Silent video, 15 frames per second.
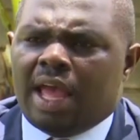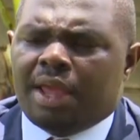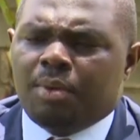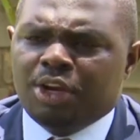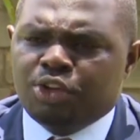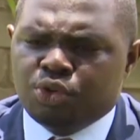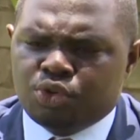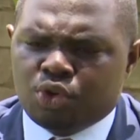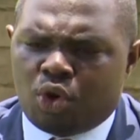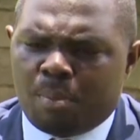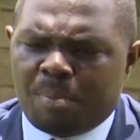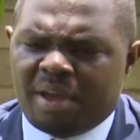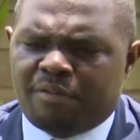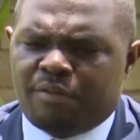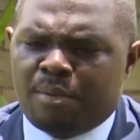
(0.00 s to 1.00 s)
I want you to
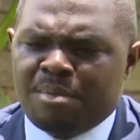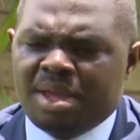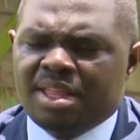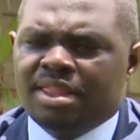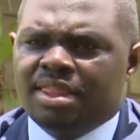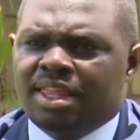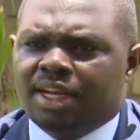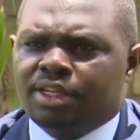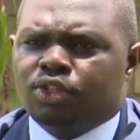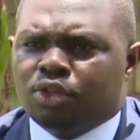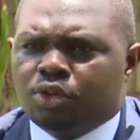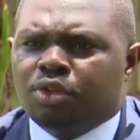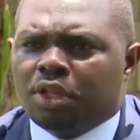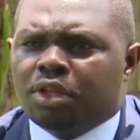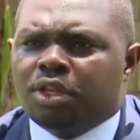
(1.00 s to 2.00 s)
compare for me that
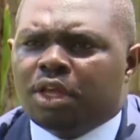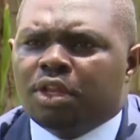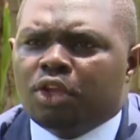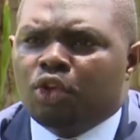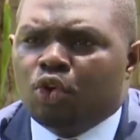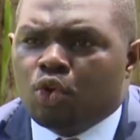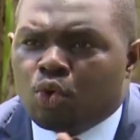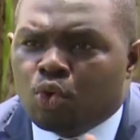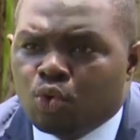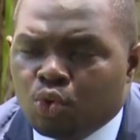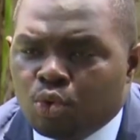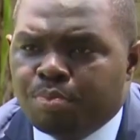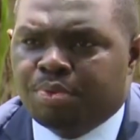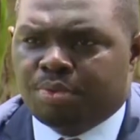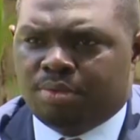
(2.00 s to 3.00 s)
your
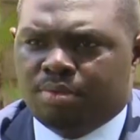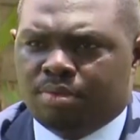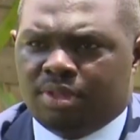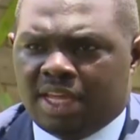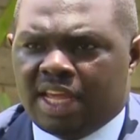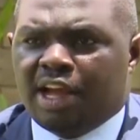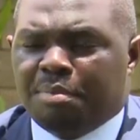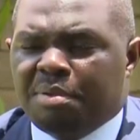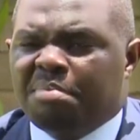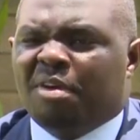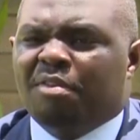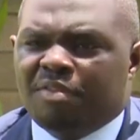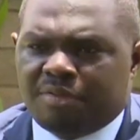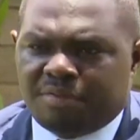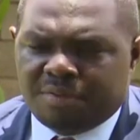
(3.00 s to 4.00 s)
group, the young people
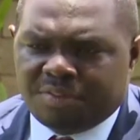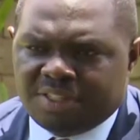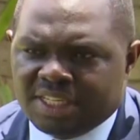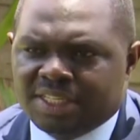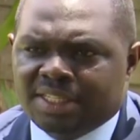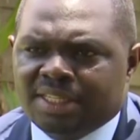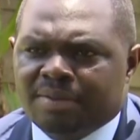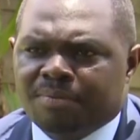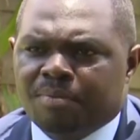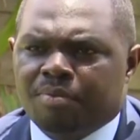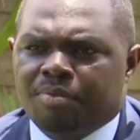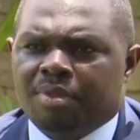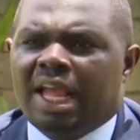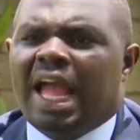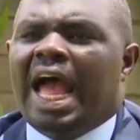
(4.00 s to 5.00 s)
of the 50s,
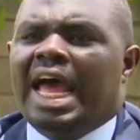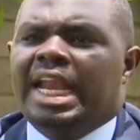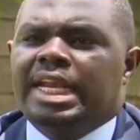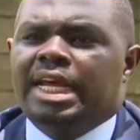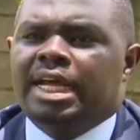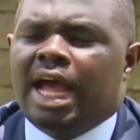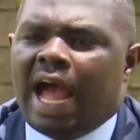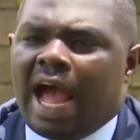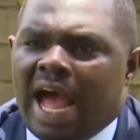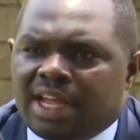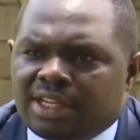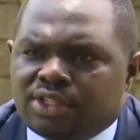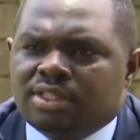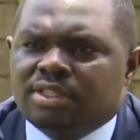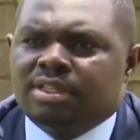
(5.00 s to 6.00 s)
and
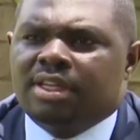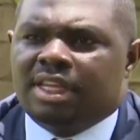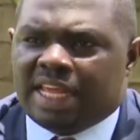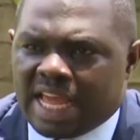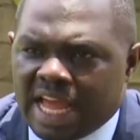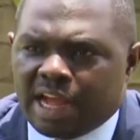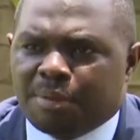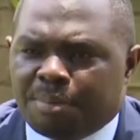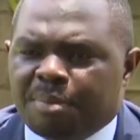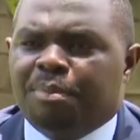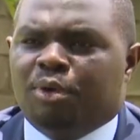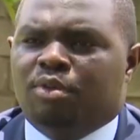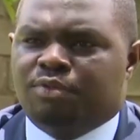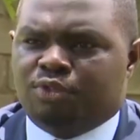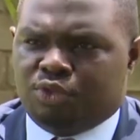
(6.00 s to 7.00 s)
us, the young
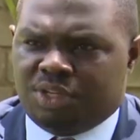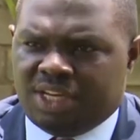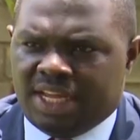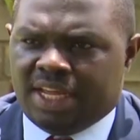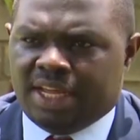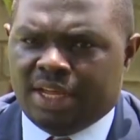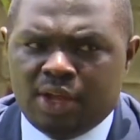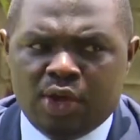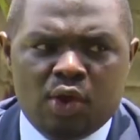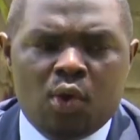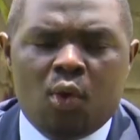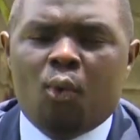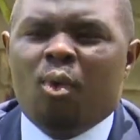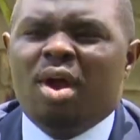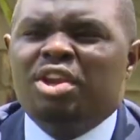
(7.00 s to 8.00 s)
people of today.
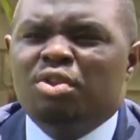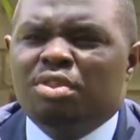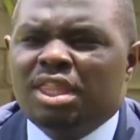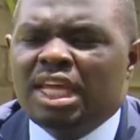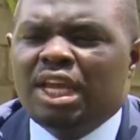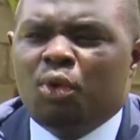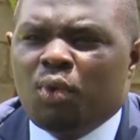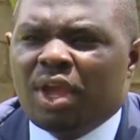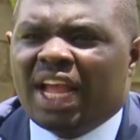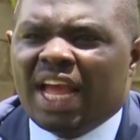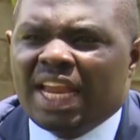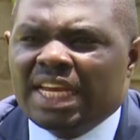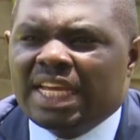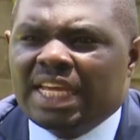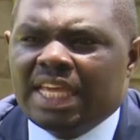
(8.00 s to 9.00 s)
What do you think we
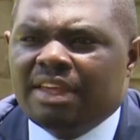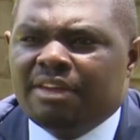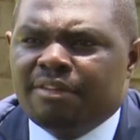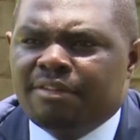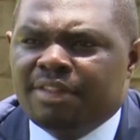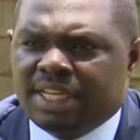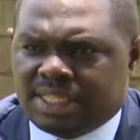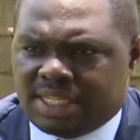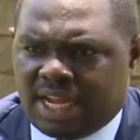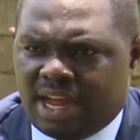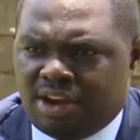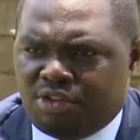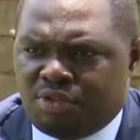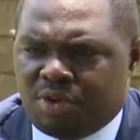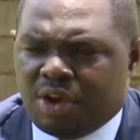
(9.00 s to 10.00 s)
can give this
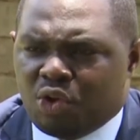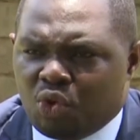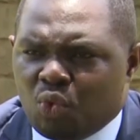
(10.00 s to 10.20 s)
country?